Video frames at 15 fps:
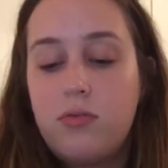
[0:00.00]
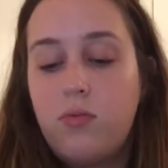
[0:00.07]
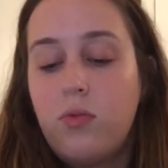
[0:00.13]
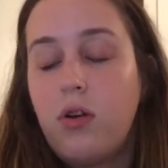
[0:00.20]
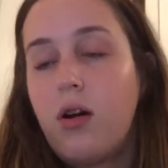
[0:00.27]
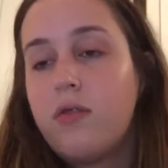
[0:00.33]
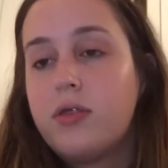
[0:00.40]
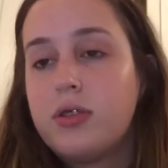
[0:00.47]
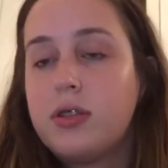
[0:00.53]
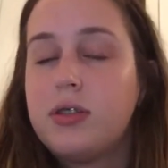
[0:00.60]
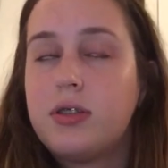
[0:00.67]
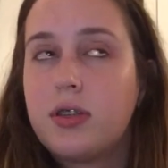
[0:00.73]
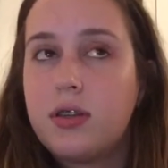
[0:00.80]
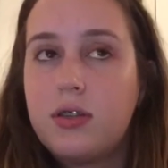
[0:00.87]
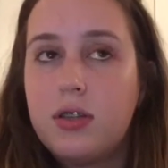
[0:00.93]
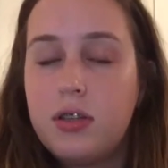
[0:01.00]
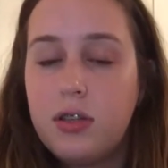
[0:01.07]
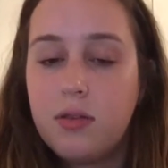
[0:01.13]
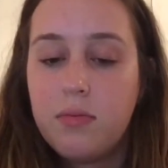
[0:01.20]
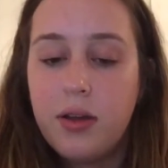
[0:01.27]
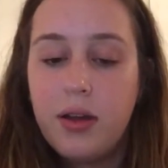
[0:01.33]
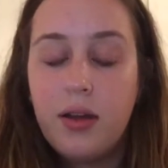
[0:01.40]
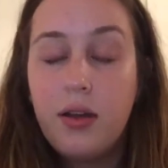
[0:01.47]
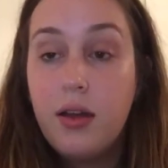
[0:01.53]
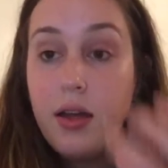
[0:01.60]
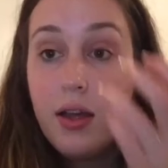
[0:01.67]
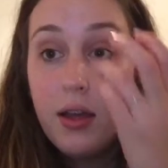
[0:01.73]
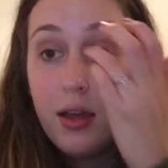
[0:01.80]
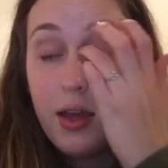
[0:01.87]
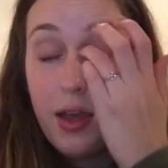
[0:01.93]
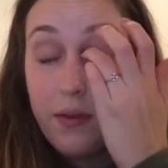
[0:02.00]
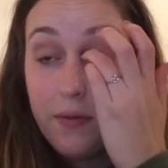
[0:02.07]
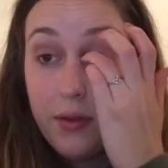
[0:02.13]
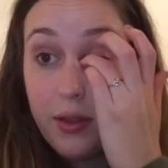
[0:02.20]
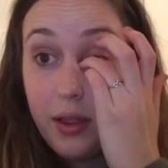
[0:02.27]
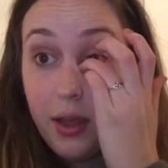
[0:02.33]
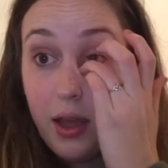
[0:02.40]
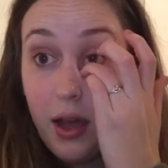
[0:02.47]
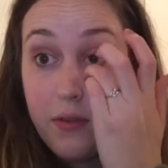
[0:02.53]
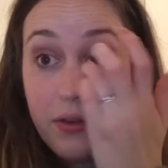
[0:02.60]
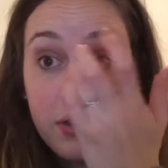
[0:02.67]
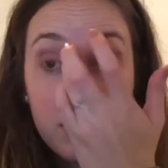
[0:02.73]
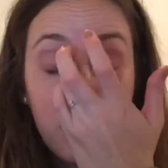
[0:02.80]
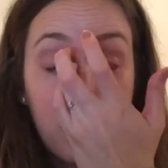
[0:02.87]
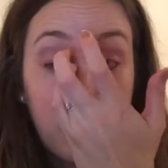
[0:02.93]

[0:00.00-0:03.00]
Well, obviously it's a concealer, but it really covers